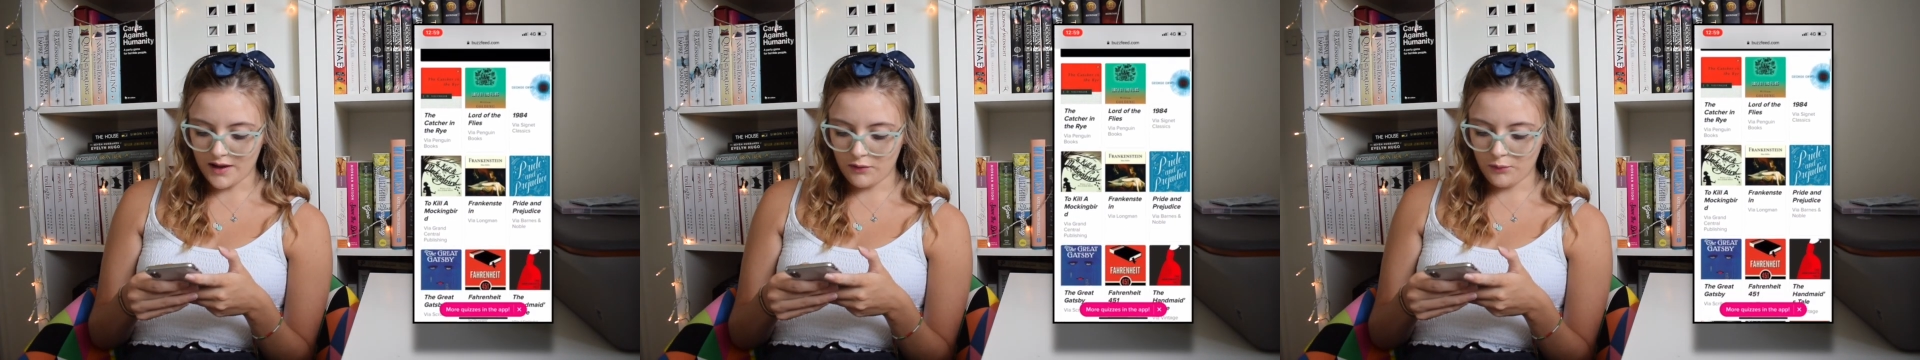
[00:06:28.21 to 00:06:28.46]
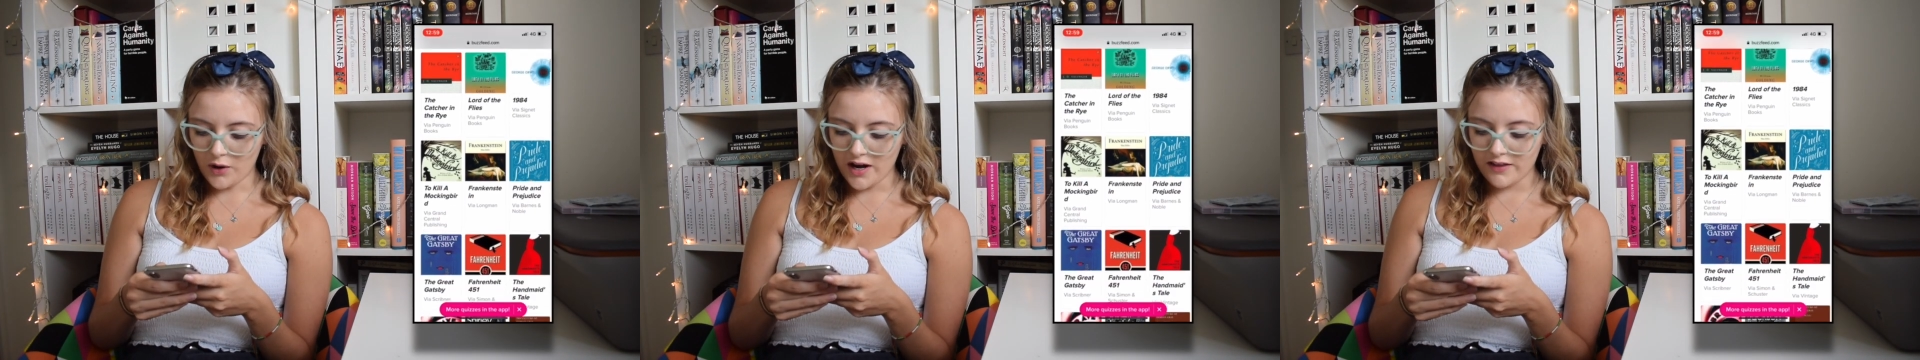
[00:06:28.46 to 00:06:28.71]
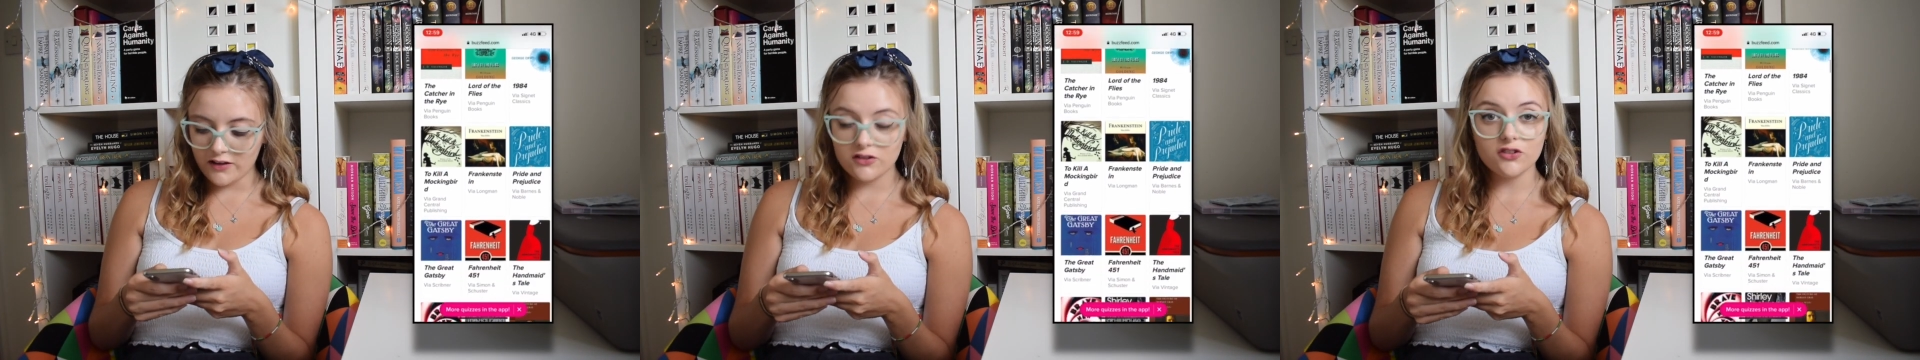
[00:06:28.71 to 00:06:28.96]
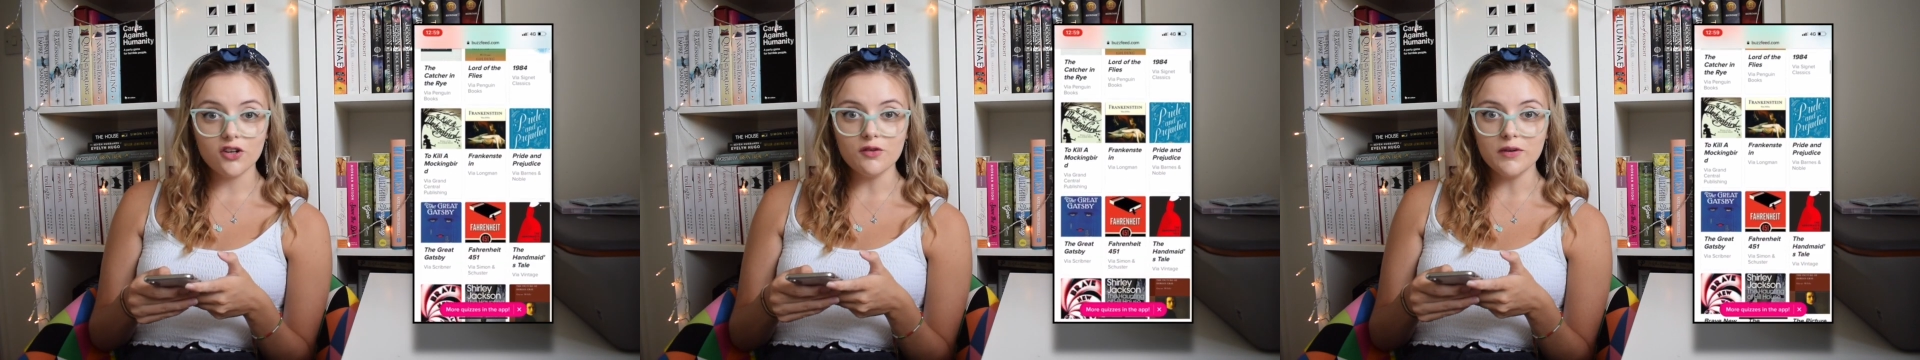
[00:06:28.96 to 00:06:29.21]
And why are there
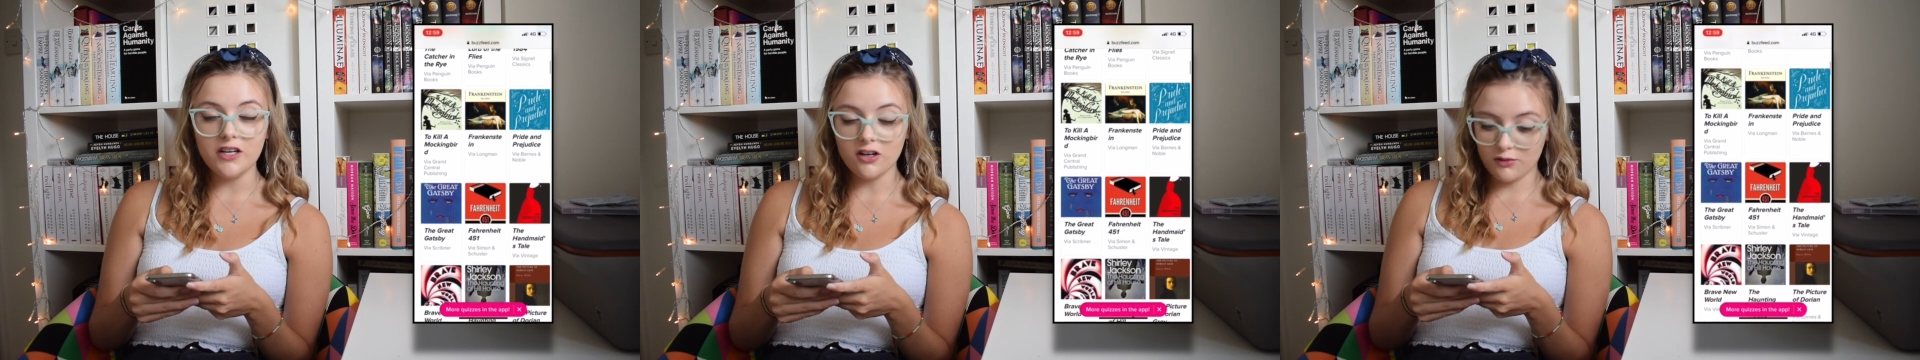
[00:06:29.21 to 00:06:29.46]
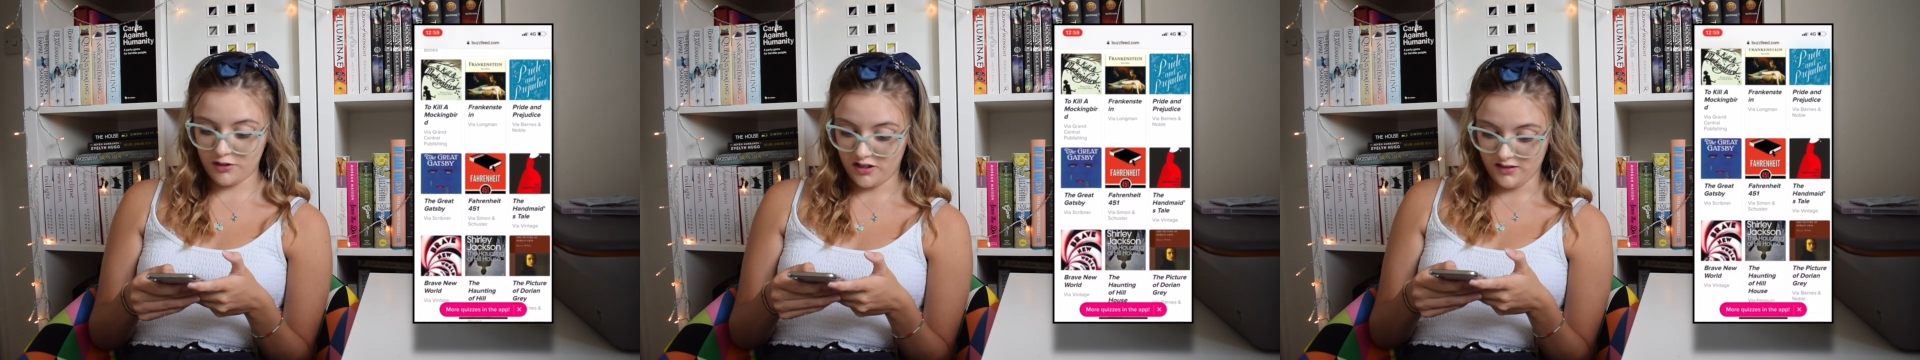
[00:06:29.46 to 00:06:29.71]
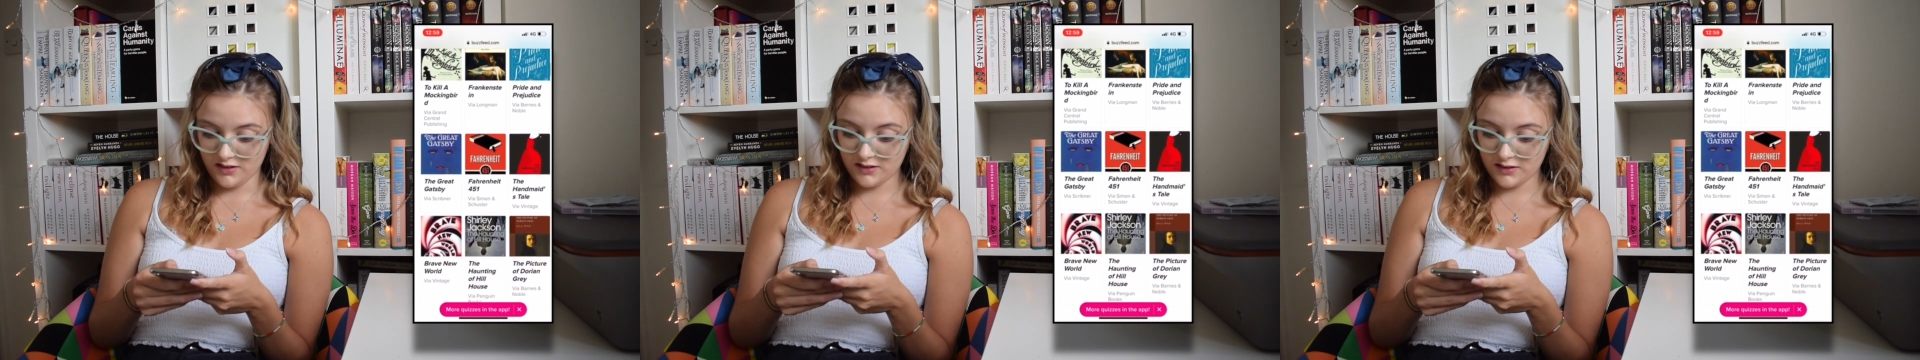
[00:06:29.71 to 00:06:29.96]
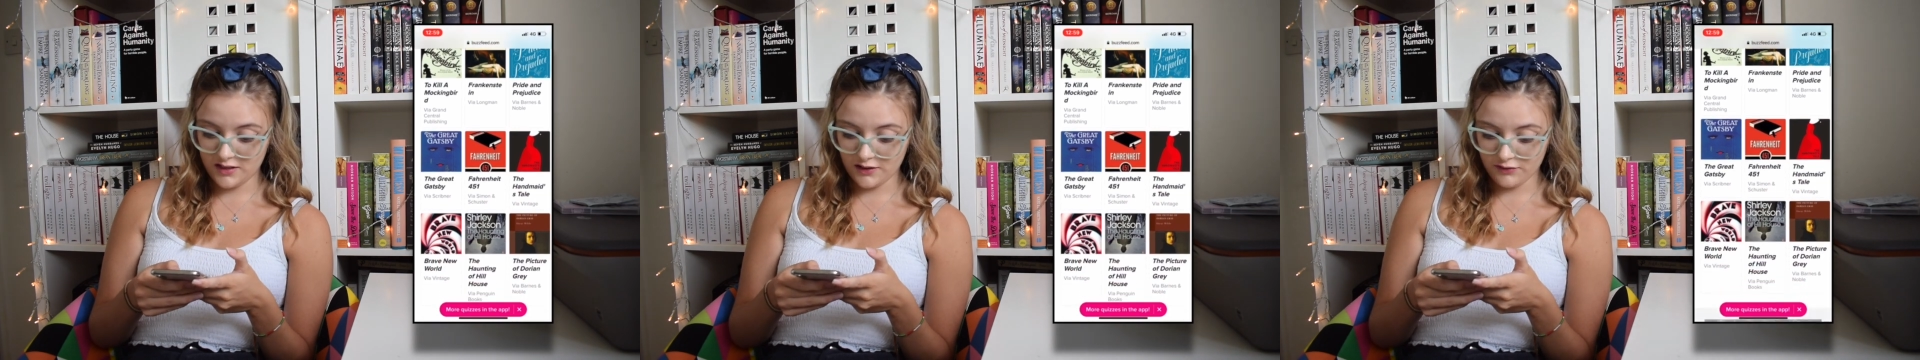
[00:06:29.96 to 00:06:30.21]
so many options? This
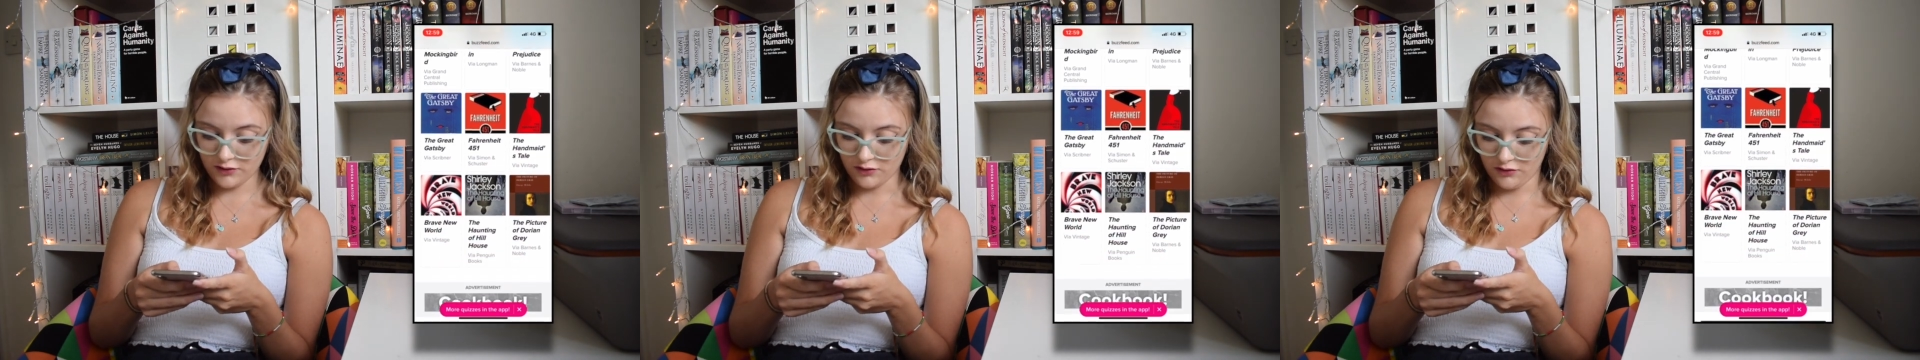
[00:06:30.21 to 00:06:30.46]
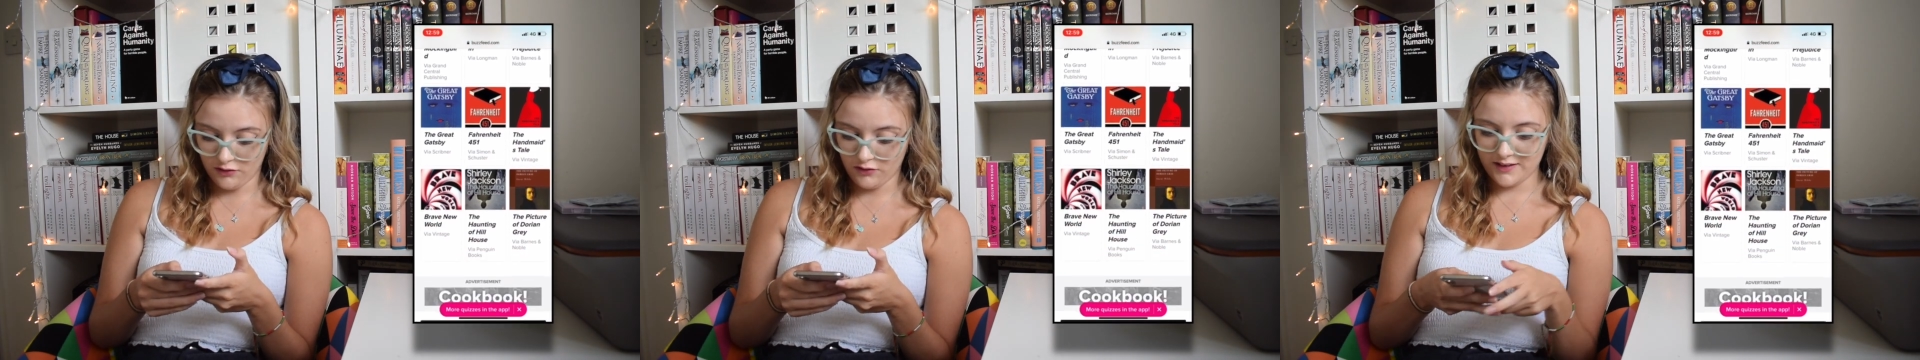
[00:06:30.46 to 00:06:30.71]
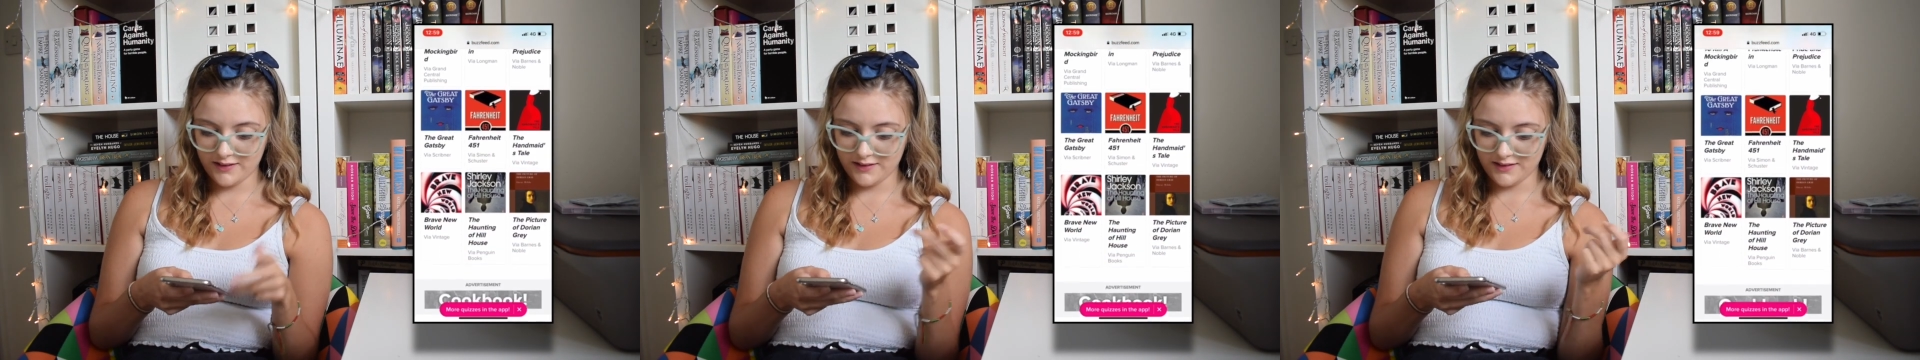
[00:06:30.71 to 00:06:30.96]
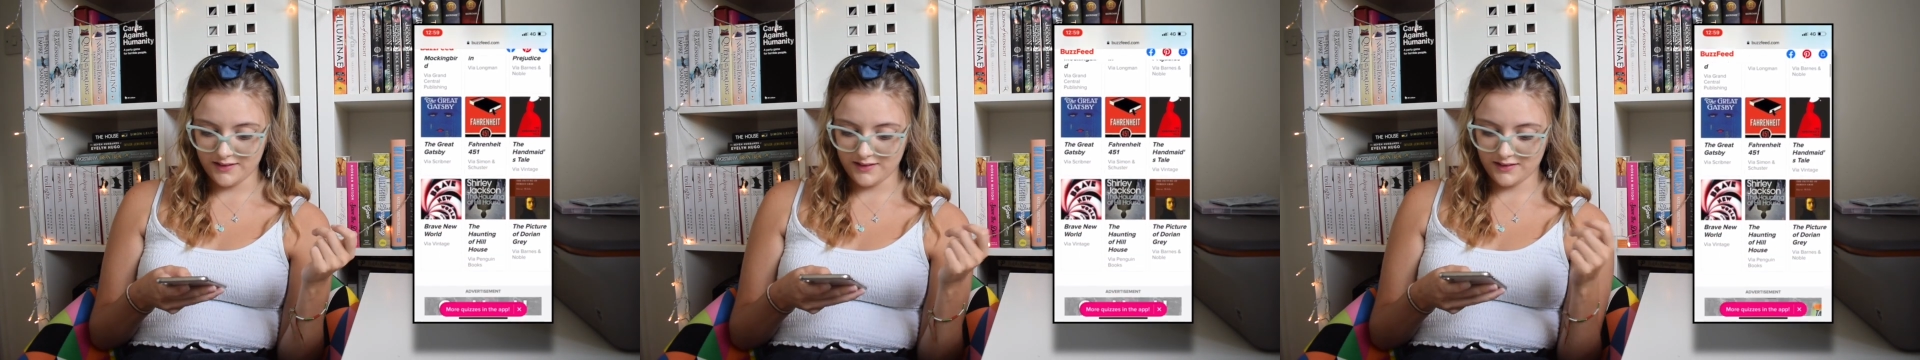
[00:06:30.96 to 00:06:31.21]
is difficult because